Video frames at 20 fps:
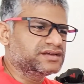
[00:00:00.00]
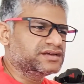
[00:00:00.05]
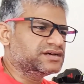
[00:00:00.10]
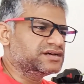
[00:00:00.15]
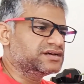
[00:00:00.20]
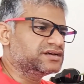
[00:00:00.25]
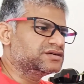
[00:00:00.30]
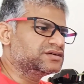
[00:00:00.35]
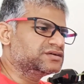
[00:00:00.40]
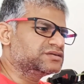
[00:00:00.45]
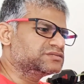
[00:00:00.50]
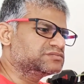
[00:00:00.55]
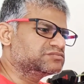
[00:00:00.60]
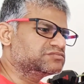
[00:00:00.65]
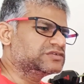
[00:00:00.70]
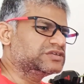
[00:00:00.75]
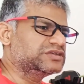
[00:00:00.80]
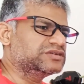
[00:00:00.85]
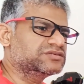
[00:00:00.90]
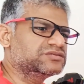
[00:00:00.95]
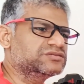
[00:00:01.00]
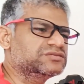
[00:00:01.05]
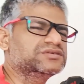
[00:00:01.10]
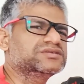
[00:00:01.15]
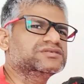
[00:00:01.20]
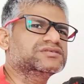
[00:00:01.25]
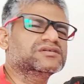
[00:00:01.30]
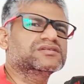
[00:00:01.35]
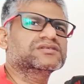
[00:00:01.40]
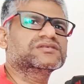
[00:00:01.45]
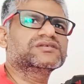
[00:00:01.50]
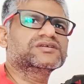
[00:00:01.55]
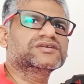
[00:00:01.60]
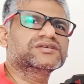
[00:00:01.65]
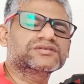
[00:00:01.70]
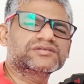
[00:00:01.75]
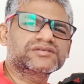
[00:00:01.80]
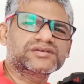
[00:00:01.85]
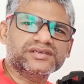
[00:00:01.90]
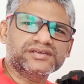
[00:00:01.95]
who is also
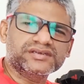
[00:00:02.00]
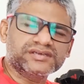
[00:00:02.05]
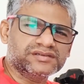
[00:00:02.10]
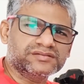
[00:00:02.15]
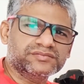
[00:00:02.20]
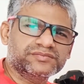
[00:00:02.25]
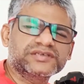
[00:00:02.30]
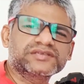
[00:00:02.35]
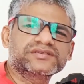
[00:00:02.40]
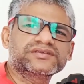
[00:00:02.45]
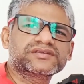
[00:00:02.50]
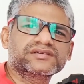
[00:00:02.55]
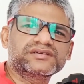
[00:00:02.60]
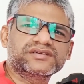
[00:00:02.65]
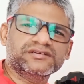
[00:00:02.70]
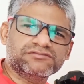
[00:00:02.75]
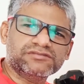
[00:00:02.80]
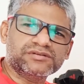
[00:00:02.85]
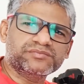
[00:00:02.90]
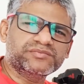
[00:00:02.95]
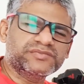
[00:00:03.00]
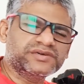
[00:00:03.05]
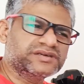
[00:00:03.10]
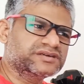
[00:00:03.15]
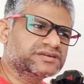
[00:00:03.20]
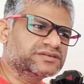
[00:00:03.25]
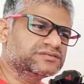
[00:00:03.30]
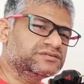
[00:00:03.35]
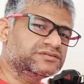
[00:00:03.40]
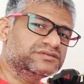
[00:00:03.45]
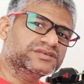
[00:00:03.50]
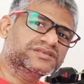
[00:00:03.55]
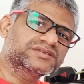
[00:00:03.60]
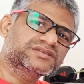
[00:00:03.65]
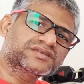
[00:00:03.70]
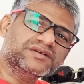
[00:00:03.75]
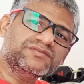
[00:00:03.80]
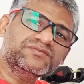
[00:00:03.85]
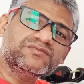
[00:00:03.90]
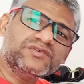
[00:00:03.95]
into kernel space development, who is
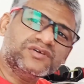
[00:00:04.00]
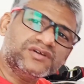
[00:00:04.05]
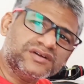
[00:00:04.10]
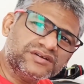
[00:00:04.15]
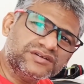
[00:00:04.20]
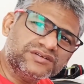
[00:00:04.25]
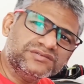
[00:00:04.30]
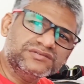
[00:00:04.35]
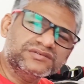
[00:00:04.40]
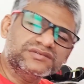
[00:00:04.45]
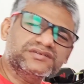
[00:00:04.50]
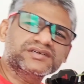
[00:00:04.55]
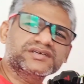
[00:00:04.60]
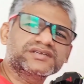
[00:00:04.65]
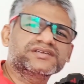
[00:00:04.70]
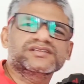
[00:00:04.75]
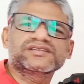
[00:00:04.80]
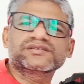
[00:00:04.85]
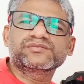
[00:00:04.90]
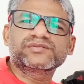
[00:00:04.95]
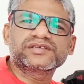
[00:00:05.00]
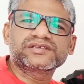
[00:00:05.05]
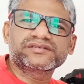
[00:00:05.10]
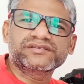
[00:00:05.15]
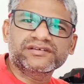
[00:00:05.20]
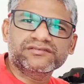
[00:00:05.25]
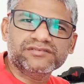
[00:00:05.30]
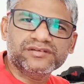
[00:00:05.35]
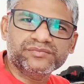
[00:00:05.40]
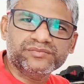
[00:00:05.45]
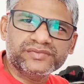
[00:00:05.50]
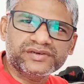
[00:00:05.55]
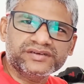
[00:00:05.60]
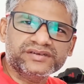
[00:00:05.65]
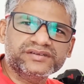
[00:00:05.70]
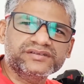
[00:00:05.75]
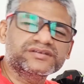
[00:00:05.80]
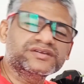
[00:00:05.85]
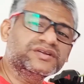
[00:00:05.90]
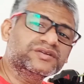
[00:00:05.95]
somewhat new to kernel space development,
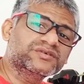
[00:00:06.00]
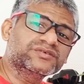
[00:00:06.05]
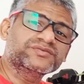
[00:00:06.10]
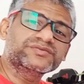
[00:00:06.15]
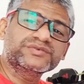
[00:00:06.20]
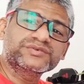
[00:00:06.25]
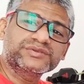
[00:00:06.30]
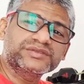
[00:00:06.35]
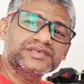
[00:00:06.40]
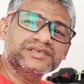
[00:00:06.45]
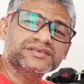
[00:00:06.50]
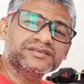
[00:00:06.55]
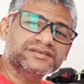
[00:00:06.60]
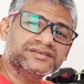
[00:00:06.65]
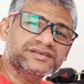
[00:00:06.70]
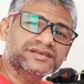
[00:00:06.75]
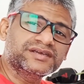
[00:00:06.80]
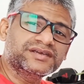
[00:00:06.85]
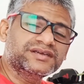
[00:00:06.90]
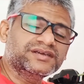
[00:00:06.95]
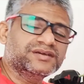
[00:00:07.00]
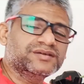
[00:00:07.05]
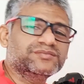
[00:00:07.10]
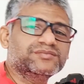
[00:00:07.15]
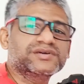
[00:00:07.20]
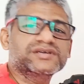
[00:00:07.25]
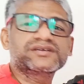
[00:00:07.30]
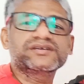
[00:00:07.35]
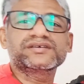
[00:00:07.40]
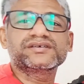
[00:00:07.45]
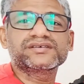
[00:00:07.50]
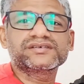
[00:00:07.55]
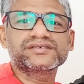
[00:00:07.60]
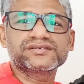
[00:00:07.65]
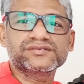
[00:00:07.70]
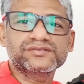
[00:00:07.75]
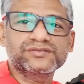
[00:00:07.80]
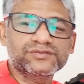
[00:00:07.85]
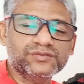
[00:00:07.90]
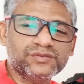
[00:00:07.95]
know few things, but
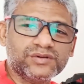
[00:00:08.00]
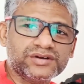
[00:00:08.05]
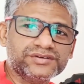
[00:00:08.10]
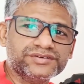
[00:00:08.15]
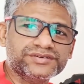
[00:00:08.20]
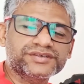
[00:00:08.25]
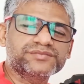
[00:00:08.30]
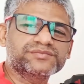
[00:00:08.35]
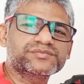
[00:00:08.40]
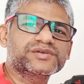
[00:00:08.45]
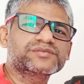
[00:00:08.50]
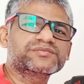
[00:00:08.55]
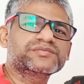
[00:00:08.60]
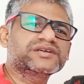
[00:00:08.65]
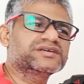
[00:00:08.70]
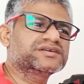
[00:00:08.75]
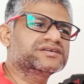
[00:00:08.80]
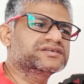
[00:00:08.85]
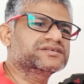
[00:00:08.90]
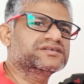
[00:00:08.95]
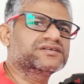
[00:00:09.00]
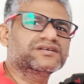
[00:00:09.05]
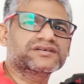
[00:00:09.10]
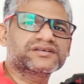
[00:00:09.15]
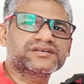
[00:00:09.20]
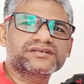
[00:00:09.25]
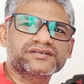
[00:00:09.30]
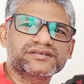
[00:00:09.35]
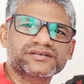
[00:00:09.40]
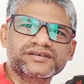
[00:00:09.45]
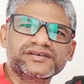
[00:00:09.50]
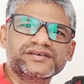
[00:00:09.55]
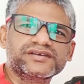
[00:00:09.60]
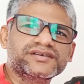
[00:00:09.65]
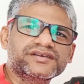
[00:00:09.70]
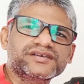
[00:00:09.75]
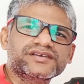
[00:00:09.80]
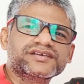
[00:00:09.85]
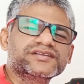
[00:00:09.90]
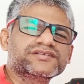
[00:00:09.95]
want to implement, or
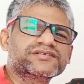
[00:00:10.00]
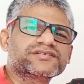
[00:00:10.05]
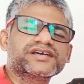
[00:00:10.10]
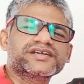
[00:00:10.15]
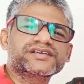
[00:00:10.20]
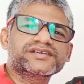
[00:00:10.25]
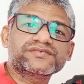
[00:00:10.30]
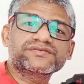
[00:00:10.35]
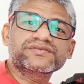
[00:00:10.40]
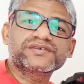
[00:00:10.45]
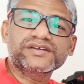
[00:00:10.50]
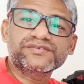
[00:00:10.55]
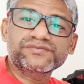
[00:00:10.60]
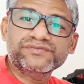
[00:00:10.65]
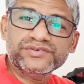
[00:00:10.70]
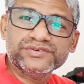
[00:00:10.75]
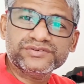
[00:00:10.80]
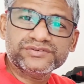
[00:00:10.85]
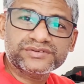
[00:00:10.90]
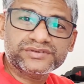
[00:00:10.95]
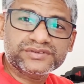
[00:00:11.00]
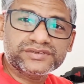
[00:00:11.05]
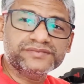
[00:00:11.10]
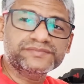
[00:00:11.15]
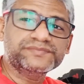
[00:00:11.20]
kind of confused,